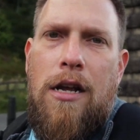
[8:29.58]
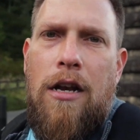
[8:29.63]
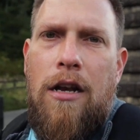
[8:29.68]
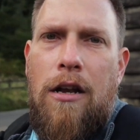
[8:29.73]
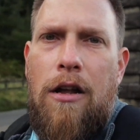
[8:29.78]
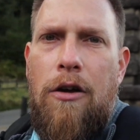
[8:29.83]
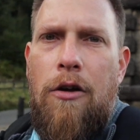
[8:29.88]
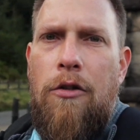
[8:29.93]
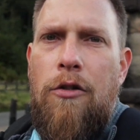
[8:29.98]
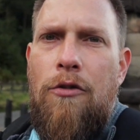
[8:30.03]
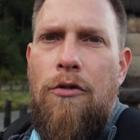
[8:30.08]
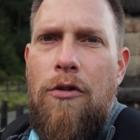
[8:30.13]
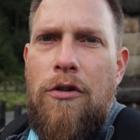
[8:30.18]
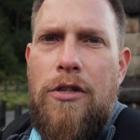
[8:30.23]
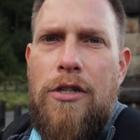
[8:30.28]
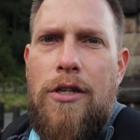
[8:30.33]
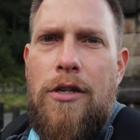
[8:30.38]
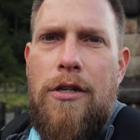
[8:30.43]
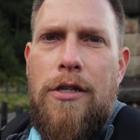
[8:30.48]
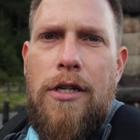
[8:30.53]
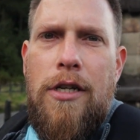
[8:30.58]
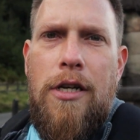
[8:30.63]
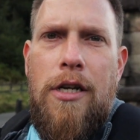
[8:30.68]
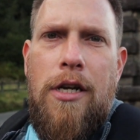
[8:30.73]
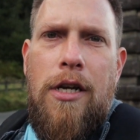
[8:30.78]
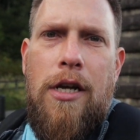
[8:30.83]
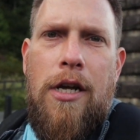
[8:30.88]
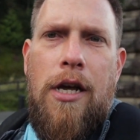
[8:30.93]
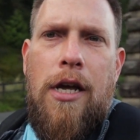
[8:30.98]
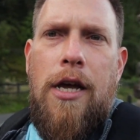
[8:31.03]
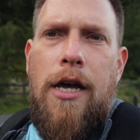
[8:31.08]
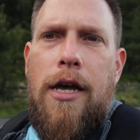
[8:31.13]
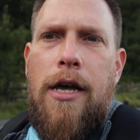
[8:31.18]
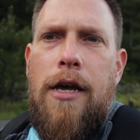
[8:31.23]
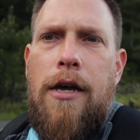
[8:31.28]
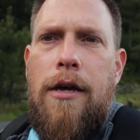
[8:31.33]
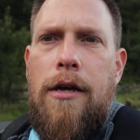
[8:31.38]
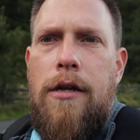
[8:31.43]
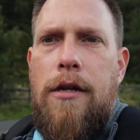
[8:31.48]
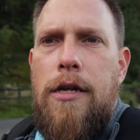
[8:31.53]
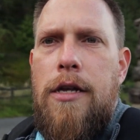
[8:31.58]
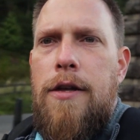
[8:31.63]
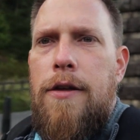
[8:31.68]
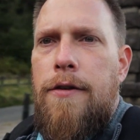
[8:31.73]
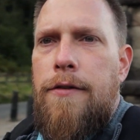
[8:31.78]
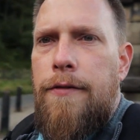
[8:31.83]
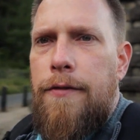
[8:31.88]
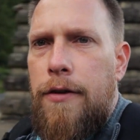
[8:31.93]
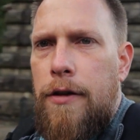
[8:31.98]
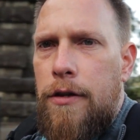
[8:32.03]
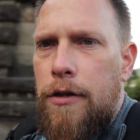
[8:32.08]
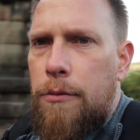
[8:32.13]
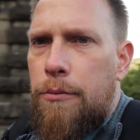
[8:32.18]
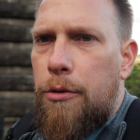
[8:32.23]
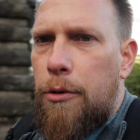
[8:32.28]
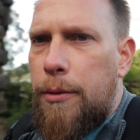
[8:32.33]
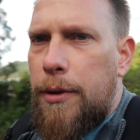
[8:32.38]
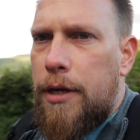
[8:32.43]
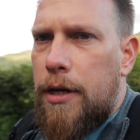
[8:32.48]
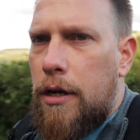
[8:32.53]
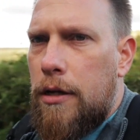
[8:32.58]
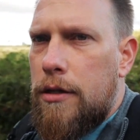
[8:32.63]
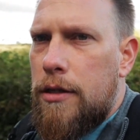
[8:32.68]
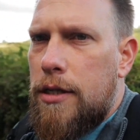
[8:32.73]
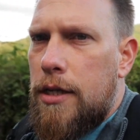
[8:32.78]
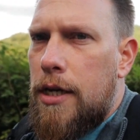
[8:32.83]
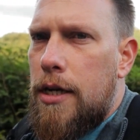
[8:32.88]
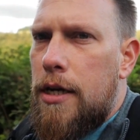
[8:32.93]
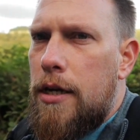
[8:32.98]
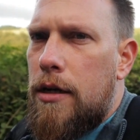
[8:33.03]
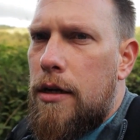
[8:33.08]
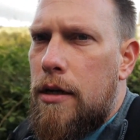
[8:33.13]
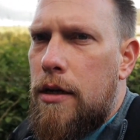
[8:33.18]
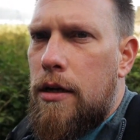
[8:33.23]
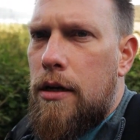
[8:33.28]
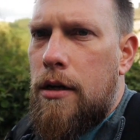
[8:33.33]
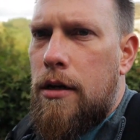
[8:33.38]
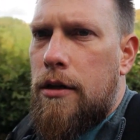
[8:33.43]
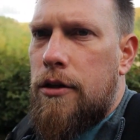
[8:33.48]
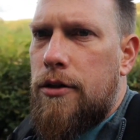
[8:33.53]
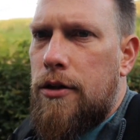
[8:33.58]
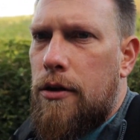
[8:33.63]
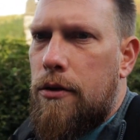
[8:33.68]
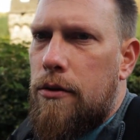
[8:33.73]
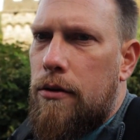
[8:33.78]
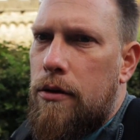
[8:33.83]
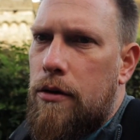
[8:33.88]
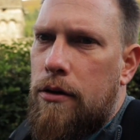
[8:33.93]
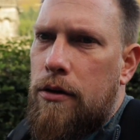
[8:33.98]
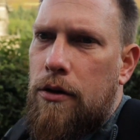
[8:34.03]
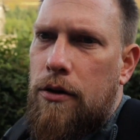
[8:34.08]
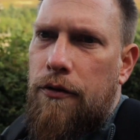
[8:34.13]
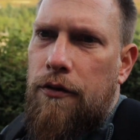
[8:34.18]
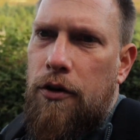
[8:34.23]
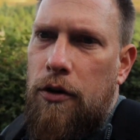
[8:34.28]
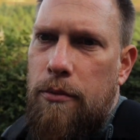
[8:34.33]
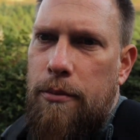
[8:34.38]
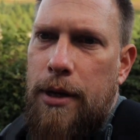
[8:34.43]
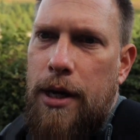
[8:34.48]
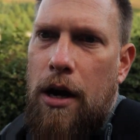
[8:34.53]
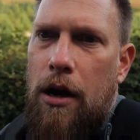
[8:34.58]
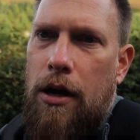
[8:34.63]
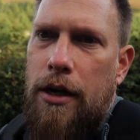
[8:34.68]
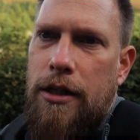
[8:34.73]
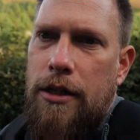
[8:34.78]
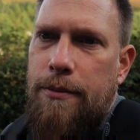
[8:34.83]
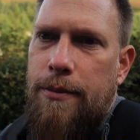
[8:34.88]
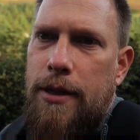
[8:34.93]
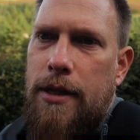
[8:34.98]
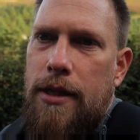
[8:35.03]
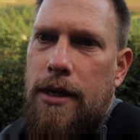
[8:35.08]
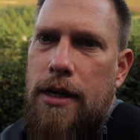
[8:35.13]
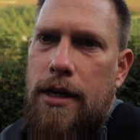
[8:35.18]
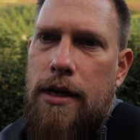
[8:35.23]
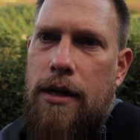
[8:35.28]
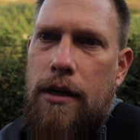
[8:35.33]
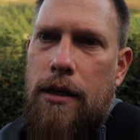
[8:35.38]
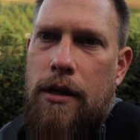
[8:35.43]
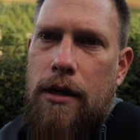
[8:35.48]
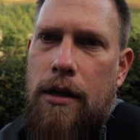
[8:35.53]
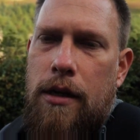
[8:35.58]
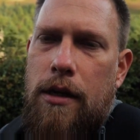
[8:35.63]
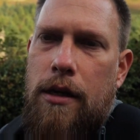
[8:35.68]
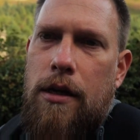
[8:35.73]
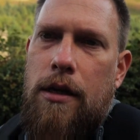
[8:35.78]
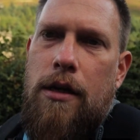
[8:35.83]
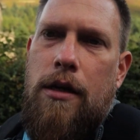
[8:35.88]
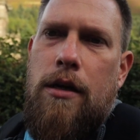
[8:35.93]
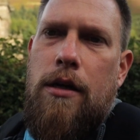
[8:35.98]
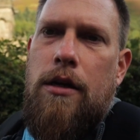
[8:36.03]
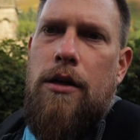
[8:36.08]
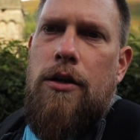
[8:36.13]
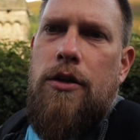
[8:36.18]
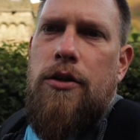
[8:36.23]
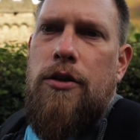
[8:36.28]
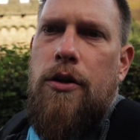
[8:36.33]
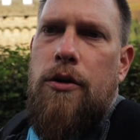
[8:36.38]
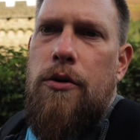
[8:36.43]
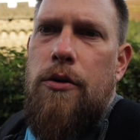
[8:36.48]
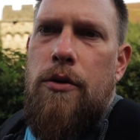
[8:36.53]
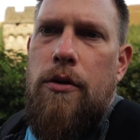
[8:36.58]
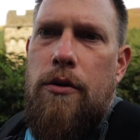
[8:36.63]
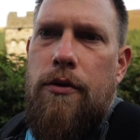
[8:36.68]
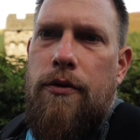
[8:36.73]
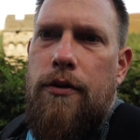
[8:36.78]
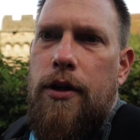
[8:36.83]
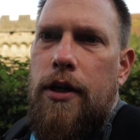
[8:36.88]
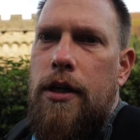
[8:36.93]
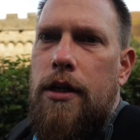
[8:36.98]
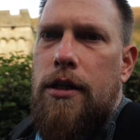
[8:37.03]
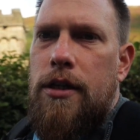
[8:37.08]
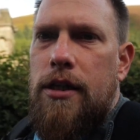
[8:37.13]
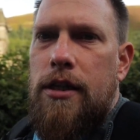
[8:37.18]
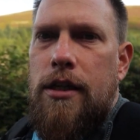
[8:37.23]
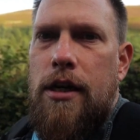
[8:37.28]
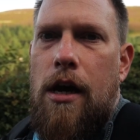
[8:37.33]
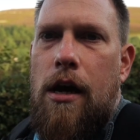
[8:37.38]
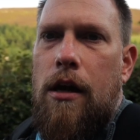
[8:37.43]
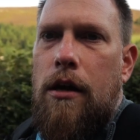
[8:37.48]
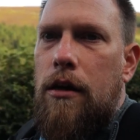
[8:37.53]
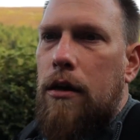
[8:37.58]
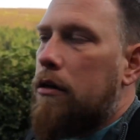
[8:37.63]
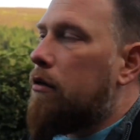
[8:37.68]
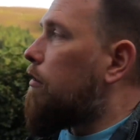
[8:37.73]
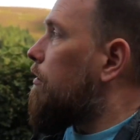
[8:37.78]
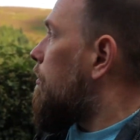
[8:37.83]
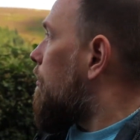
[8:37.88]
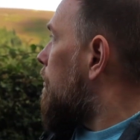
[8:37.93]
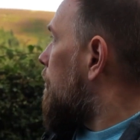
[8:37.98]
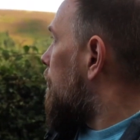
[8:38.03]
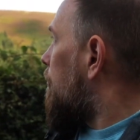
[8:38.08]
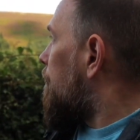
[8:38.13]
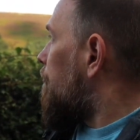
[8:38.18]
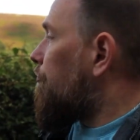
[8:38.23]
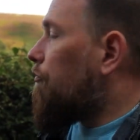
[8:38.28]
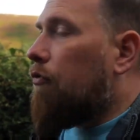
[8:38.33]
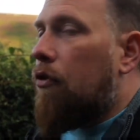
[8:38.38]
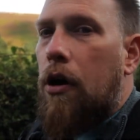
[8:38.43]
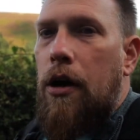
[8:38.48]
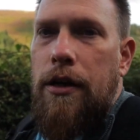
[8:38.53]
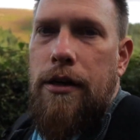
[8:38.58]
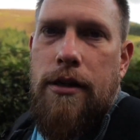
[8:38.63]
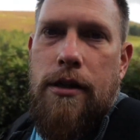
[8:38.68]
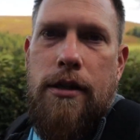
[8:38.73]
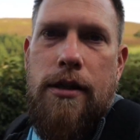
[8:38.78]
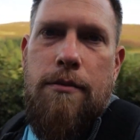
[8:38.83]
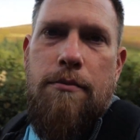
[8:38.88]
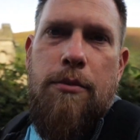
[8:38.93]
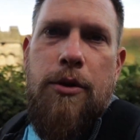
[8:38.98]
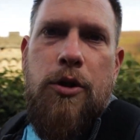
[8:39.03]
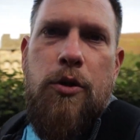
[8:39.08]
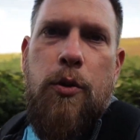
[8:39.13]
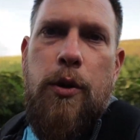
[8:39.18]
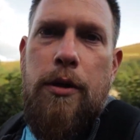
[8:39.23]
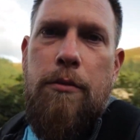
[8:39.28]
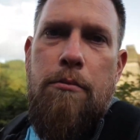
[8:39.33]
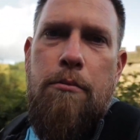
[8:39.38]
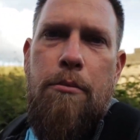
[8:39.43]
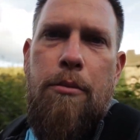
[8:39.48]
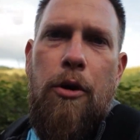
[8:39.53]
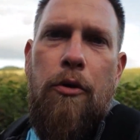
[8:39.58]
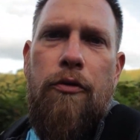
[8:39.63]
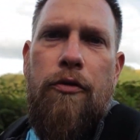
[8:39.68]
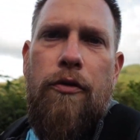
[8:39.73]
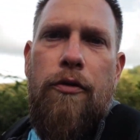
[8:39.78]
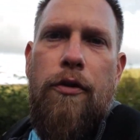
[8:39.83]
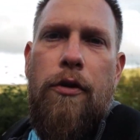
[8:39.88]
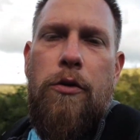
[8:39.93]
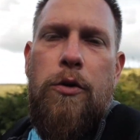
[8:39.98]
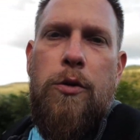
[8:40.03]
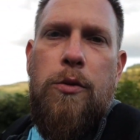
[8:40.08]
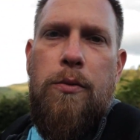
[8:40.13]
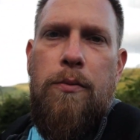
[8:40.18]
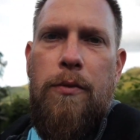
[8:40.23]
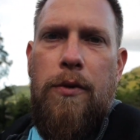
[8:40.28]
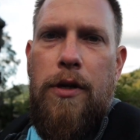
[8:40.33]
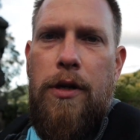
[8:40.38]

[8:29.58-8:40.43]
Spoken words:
light on the wrong side. If you probably can't see it, so I've got it behind me there, so the sun rises in between both of those